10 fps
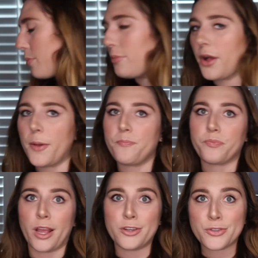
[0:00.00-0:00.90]
But
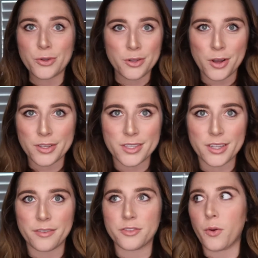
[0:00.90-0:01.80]
I just want a long
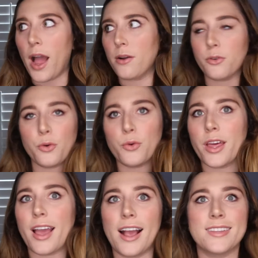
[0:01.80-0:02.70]
sleeve. So I don't know,
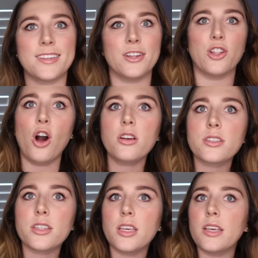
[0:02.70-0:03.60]
like, I sell long
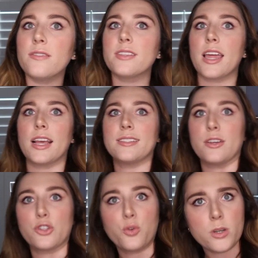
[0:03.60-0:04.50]
sleeves and I
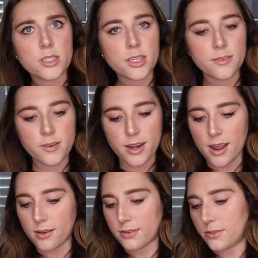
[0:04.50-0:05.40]
sell short sleeves right
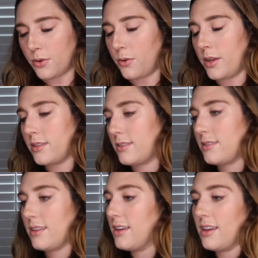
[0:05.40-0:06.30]
now. So
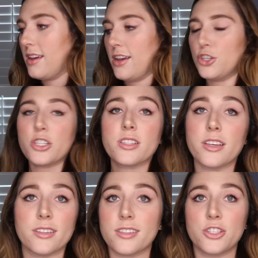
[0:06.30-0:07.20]
it's just
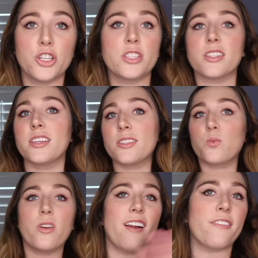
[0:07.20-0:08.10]

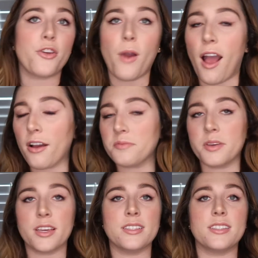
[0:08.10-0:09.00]
list whatever you have
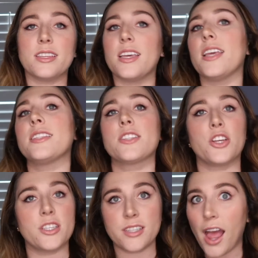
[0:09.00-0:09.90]
because it's
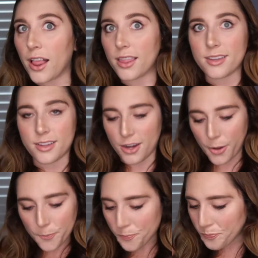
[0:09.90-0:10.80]
going to sell, you
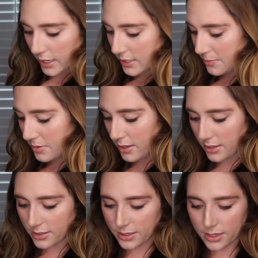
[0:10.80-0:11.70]
know? Next
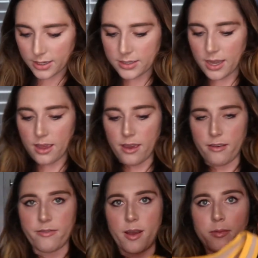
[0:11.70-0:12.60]
piece is
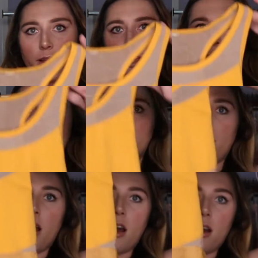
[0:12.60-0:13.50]
a Fabletics
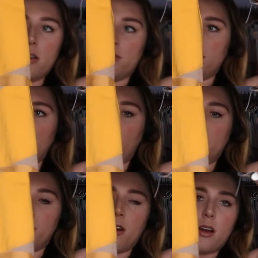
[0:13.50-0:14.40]
bra,
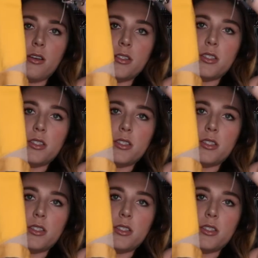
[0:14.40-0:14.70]
sports bra.